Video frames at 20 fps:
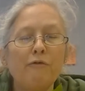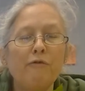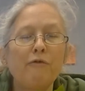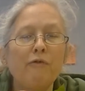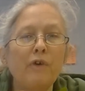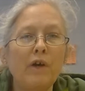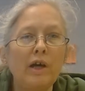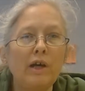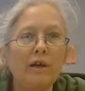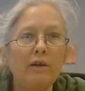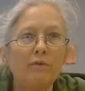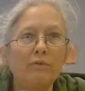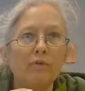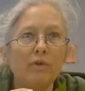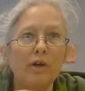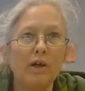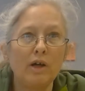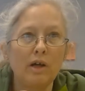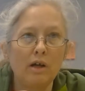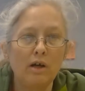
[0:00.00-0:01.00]

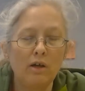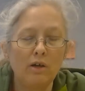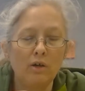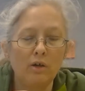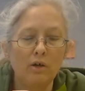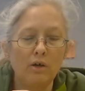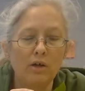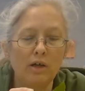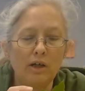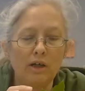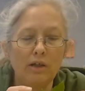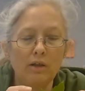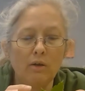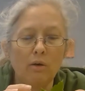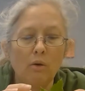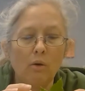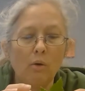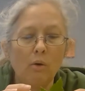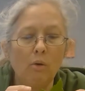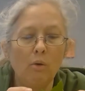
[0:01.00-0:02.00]
favorite color in the
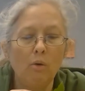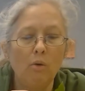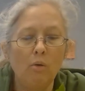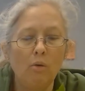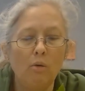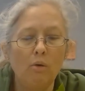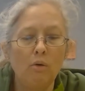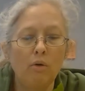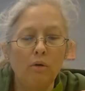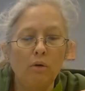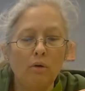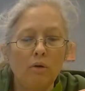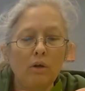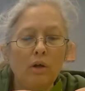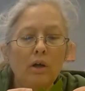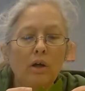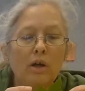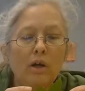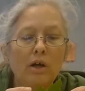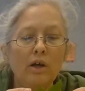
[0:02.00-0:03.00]
whole
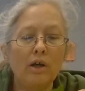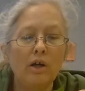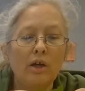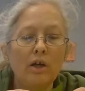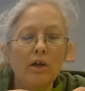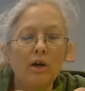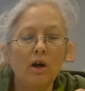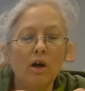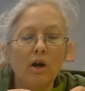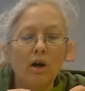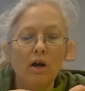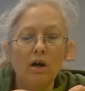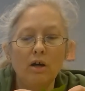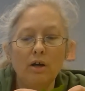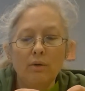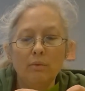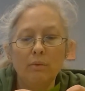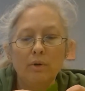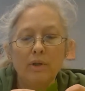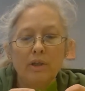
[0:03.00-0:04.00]

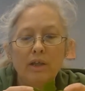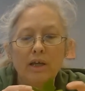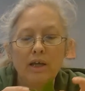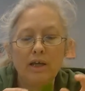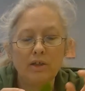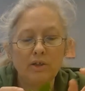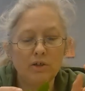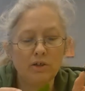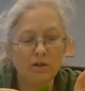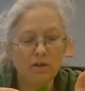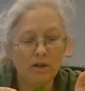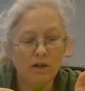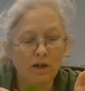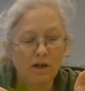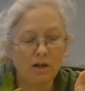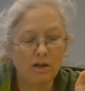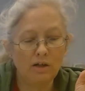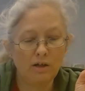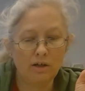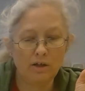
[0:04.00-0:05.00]
yard when they turn
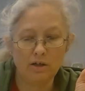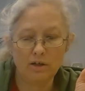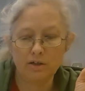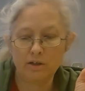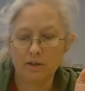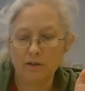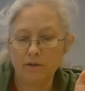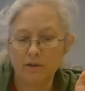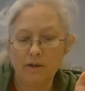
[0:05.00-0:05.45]
colors.